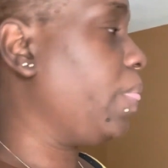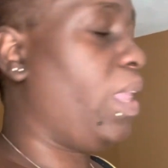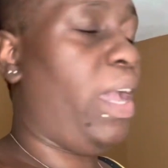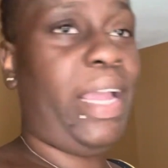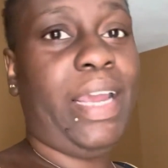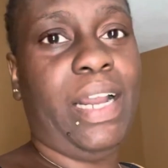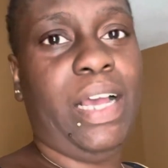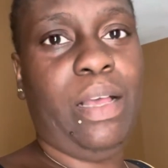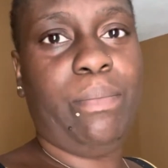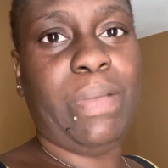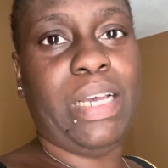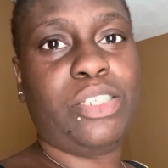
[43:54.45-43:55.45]
I can
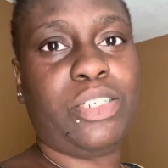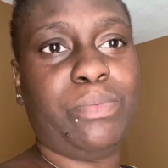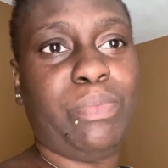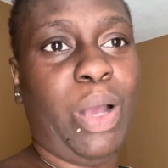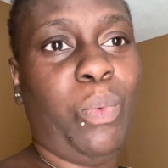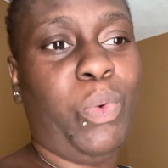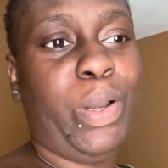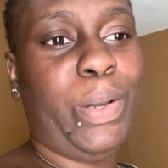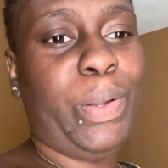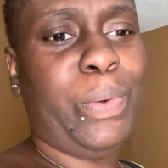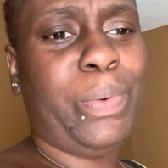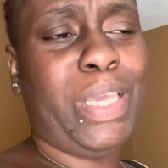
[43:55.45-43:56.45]
up my
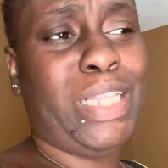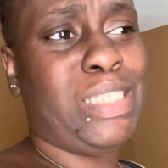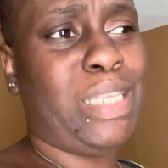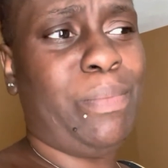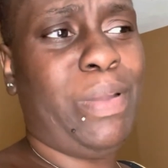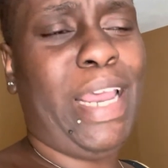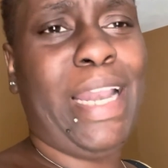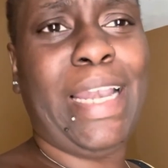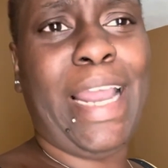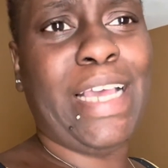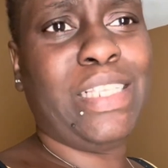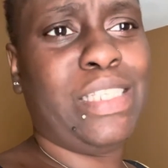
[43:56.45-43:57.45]
window, get some of that
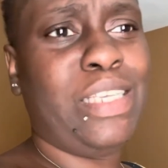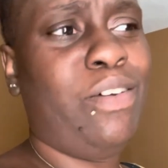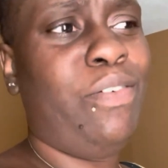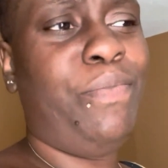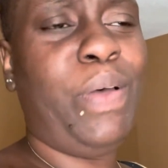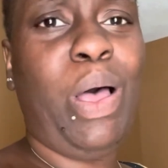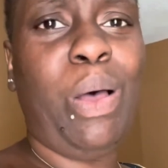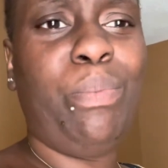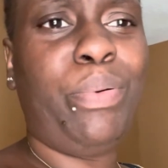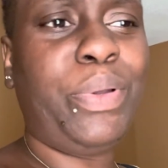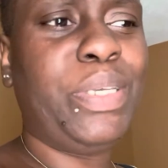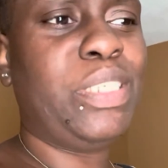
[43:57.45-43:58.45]
nice fall
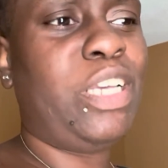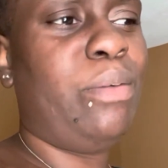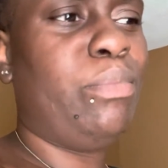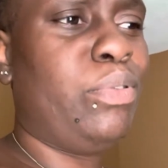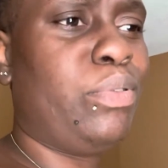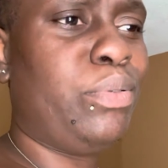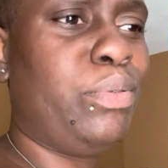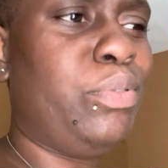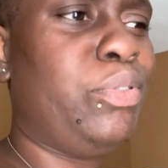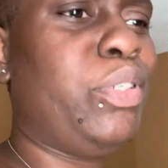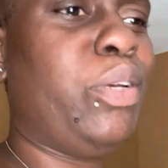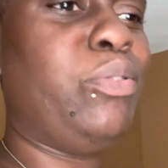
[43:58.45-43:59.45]
breeze coming through,
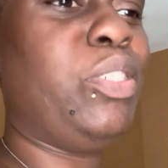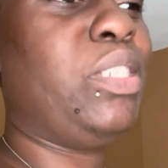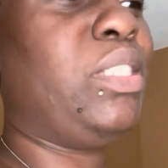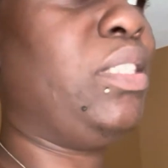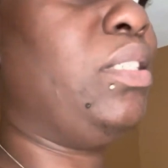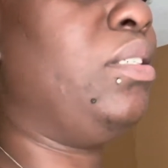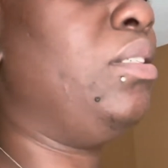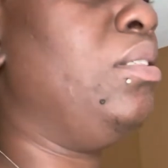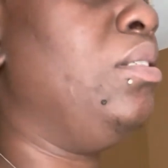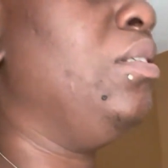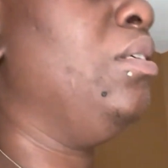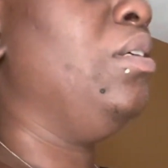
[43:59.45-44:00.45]
you know, just to,
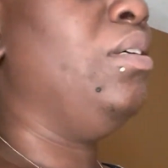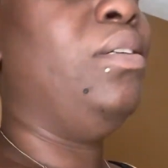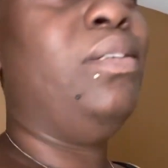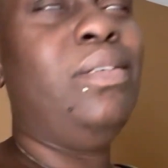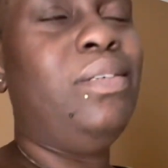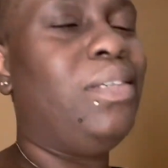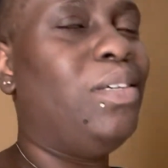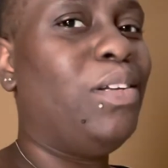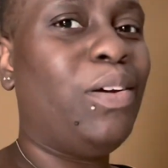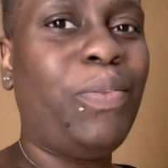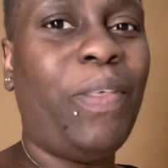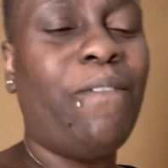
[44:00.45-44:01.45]
you
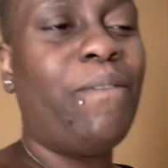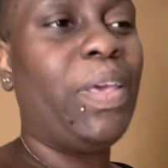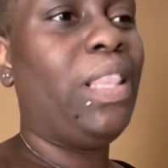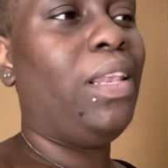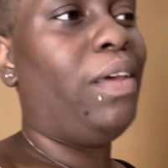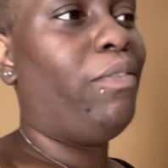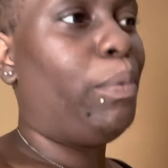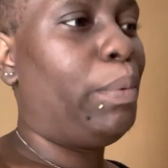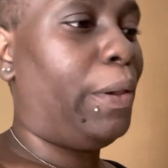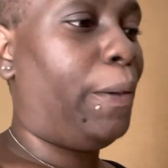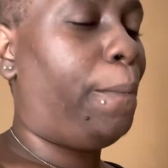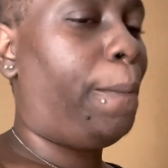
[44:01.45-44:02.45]
know, the feeling of it.
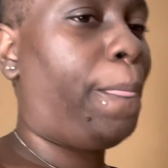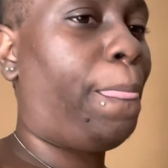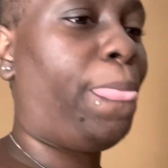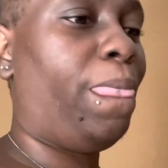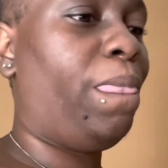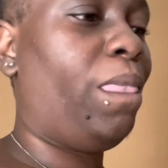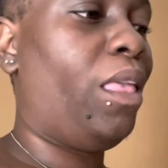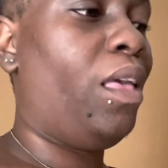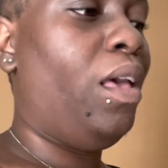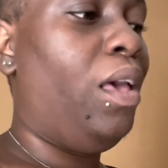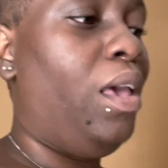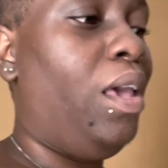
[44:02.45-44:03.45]
But
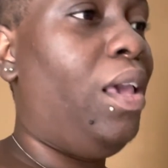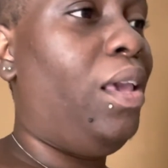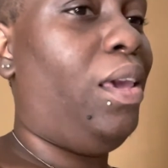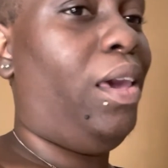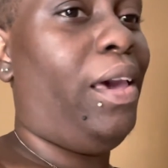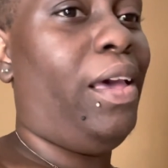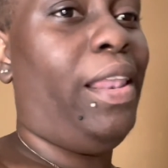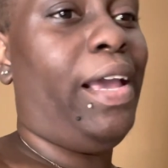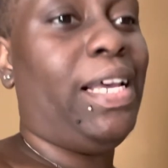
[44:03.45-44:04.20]
yeah, like